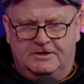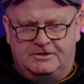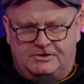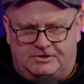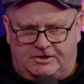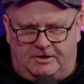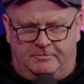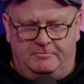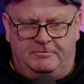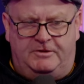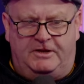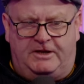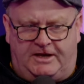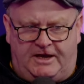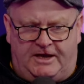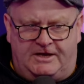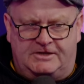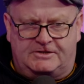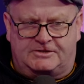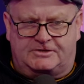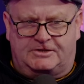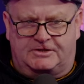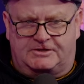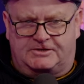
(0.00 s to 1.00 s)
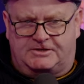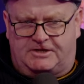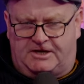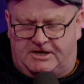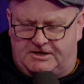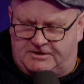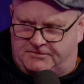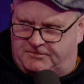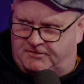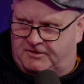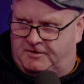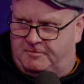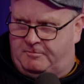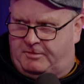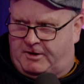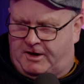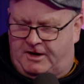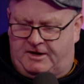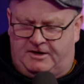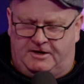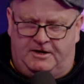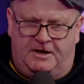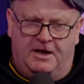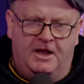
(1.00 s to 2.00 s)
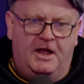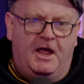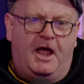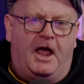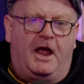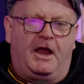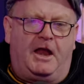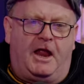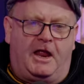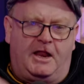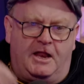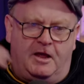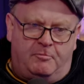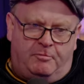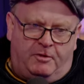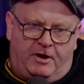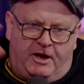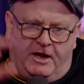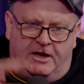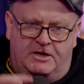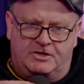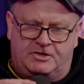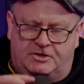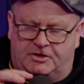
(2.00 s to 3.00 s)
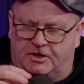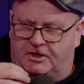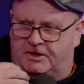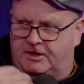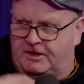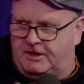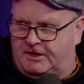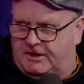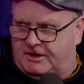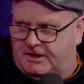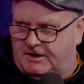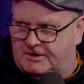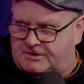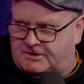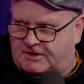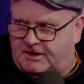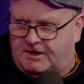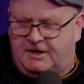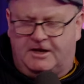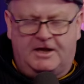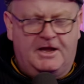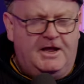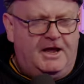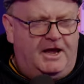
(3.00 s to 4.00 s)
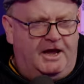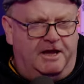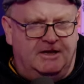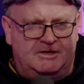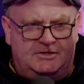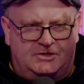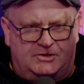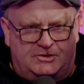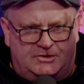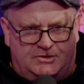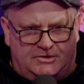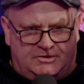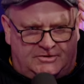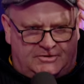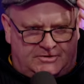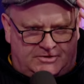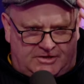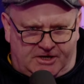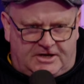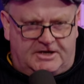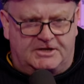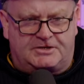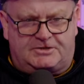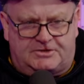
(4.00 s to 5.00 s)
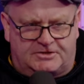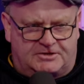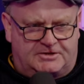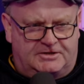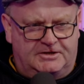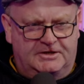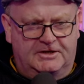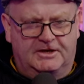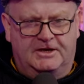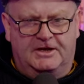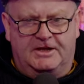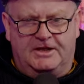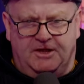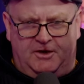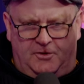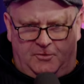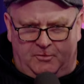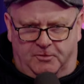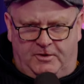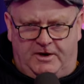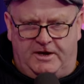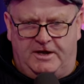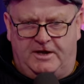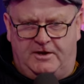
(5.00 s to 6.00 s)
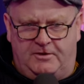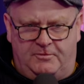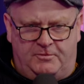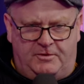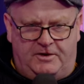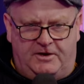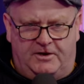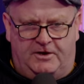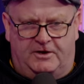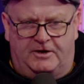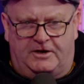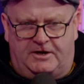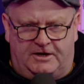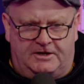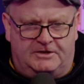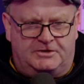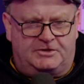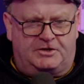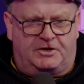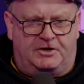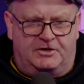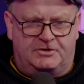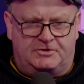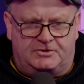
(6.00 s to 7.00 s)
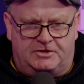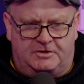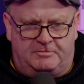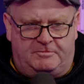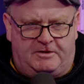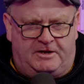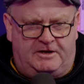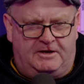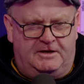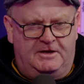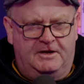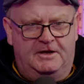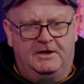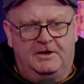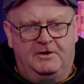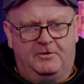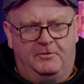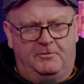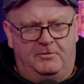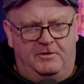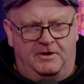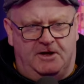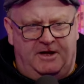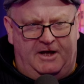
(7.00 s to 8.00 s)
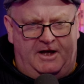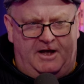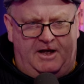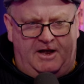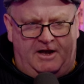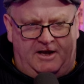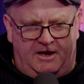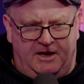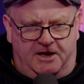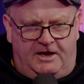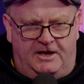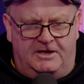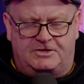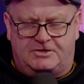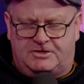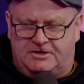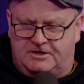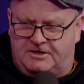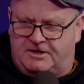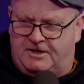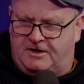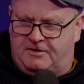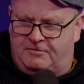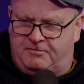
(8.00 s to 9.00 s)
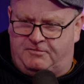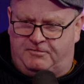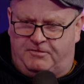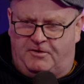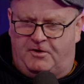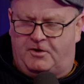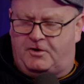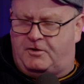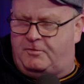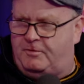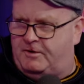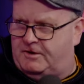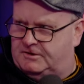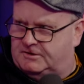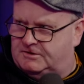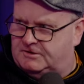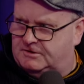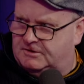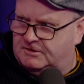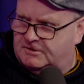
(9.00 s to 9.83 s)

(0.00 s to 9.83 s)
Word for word: somebody gets successful in Britain and then the British turn against her. It's just the way we are in this country, man. What a nation of fuckwits.